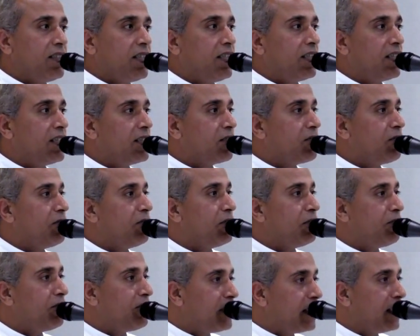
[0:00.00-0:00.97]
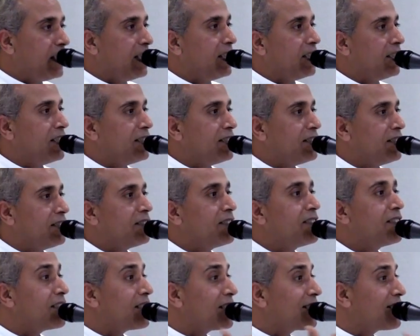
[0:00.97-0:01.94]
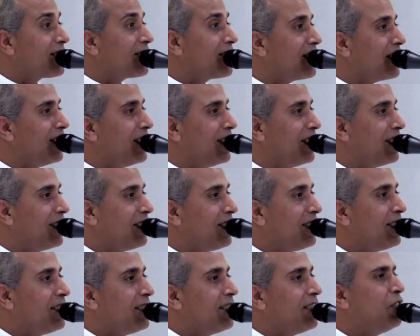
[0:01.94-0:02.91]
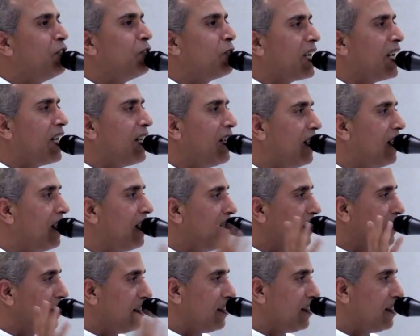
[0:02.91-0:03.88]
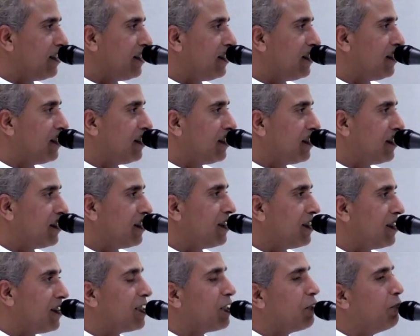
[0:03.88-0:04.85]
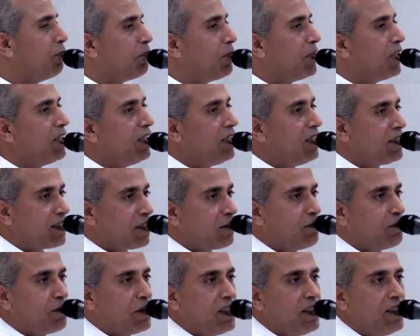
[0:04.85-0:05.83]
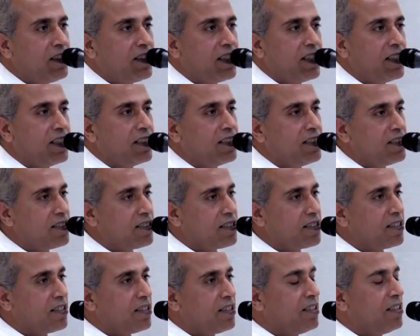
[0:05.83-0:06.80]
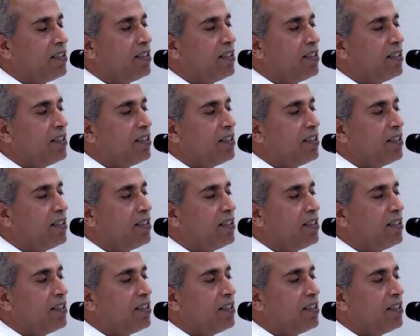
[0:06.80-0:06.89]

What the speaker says: under 50, 60, you can learn simple things.